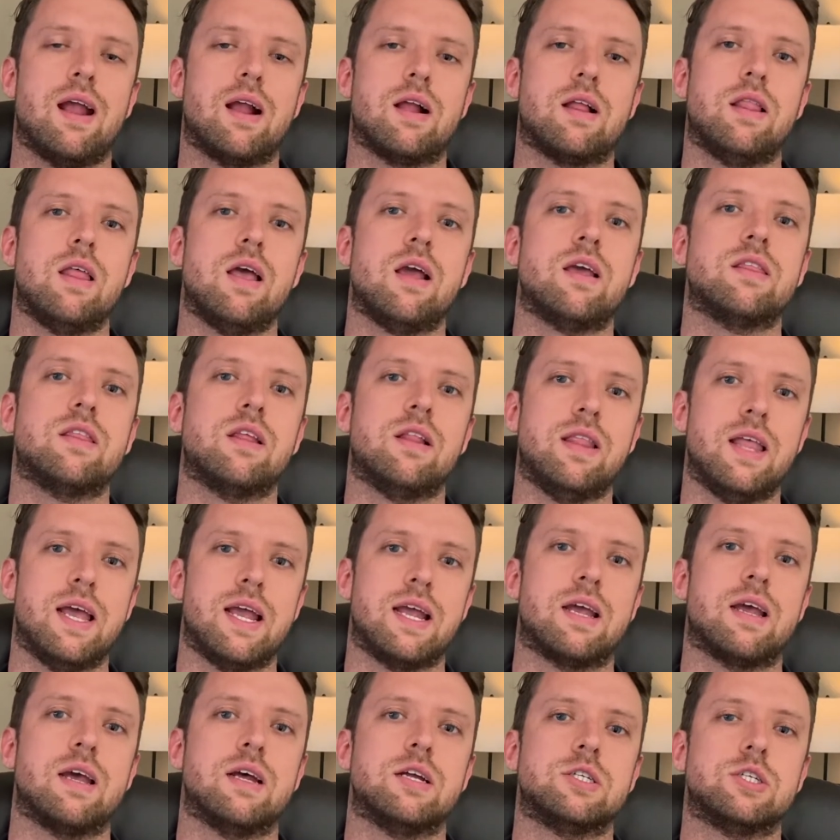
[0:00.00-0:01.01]
click the
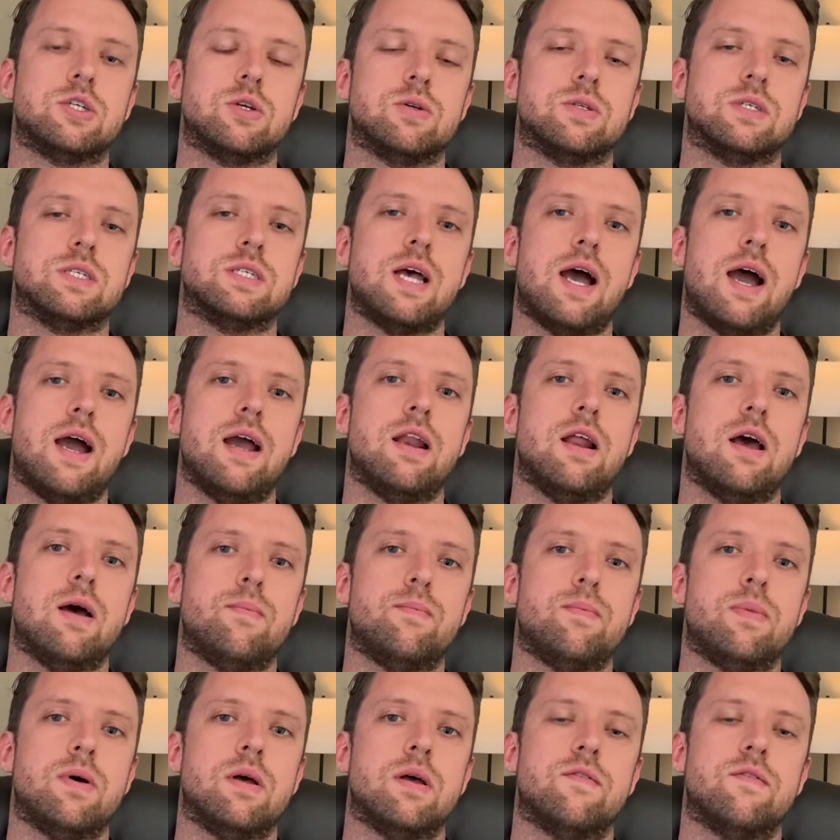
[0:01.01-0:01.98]
link to sign up